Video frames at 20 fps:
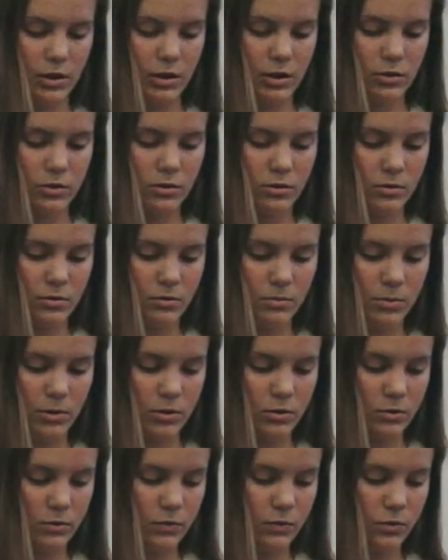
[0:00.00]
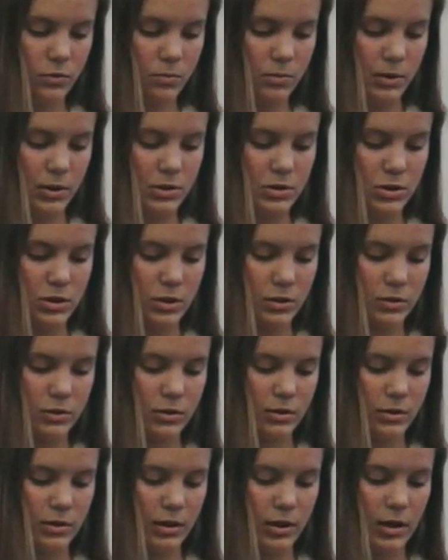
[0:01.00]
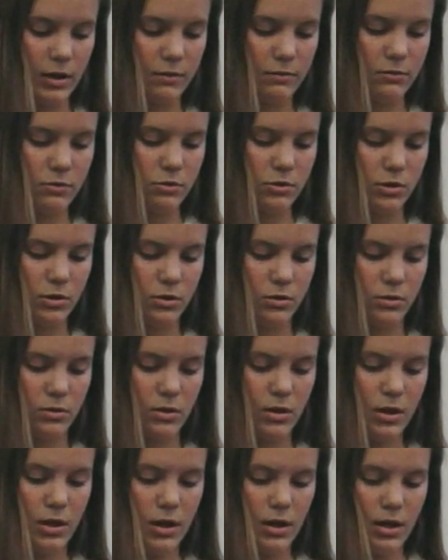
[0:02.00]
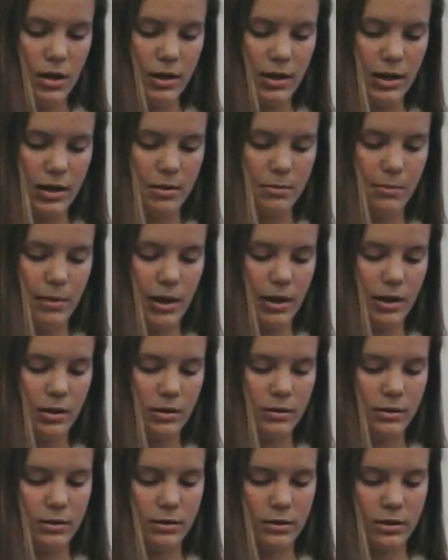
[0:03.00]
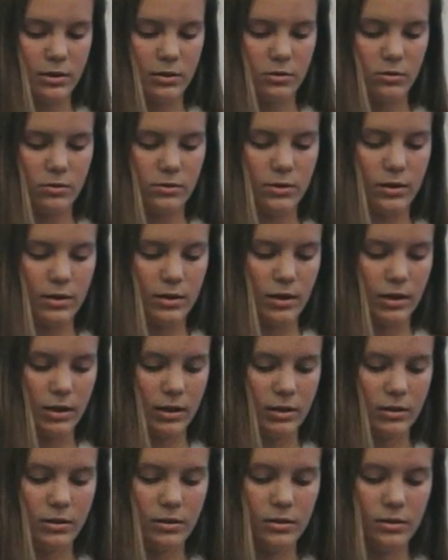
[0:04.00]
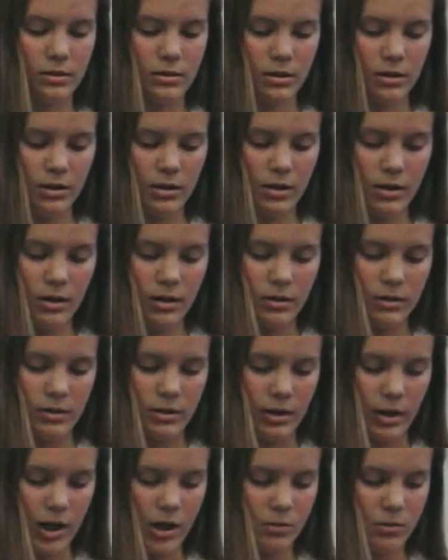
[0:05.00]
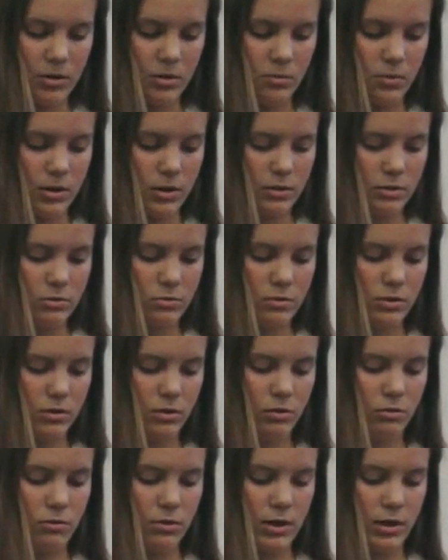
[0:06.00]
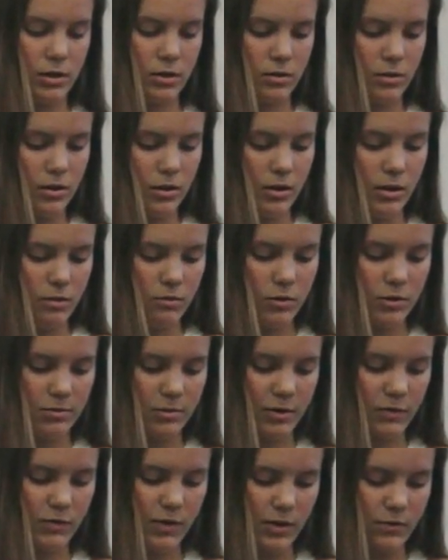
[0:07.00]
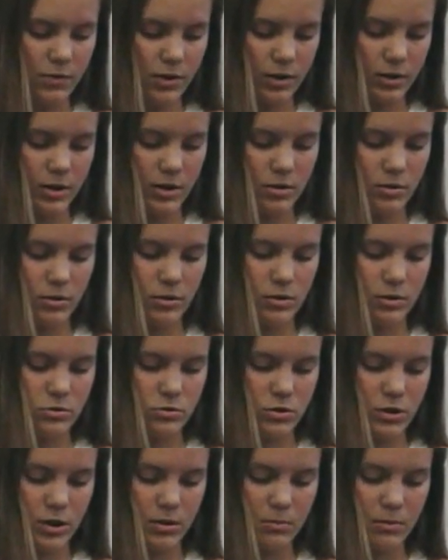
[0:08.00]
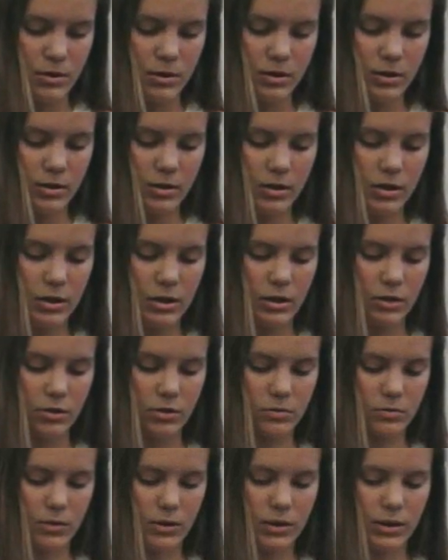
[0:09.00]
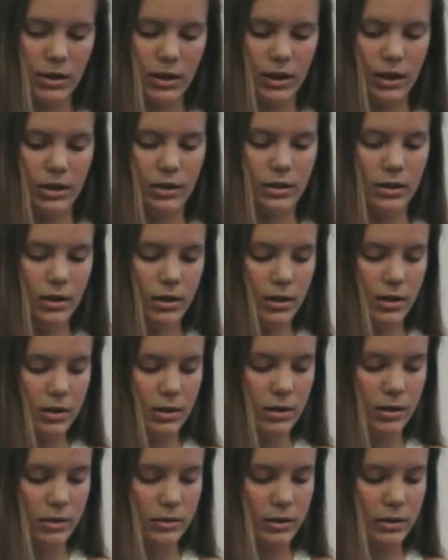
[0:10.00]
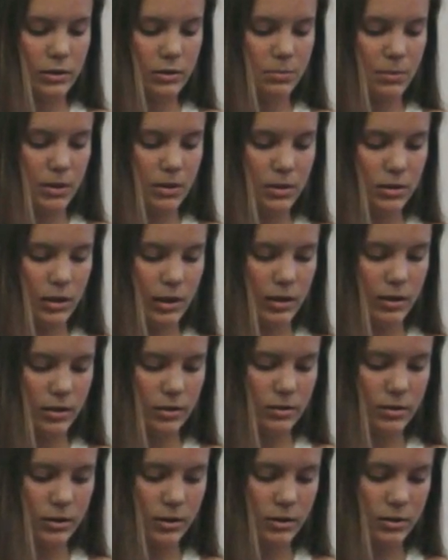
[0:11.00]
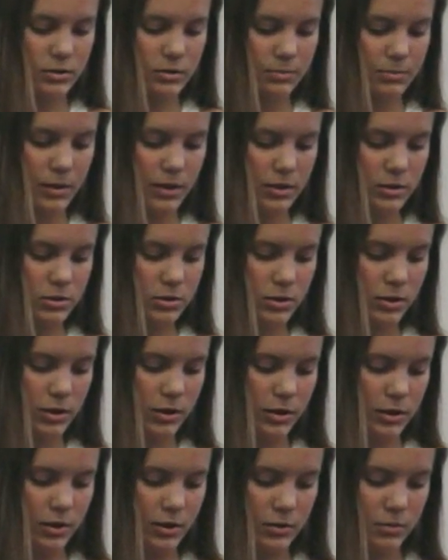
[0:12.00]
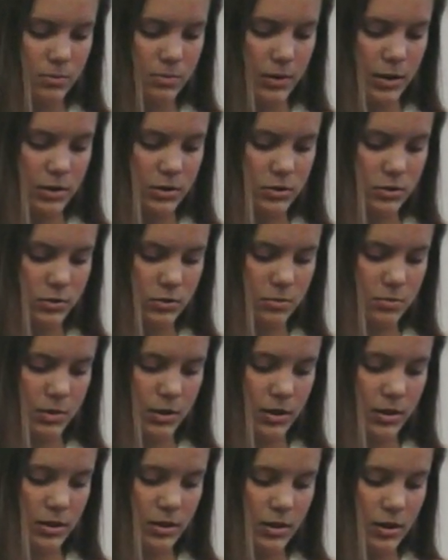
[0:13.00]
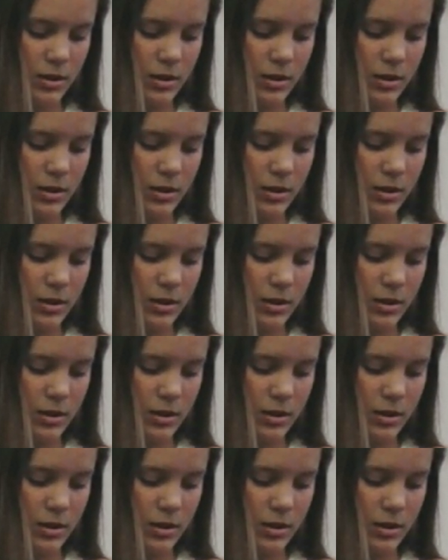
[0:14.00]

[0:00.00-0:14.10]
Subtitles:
the other beautiful beaches in the afternoon, had amazing dinners at night. The night we went to a luau was my favorite dinner of the trip. There was one night that is especially special to me.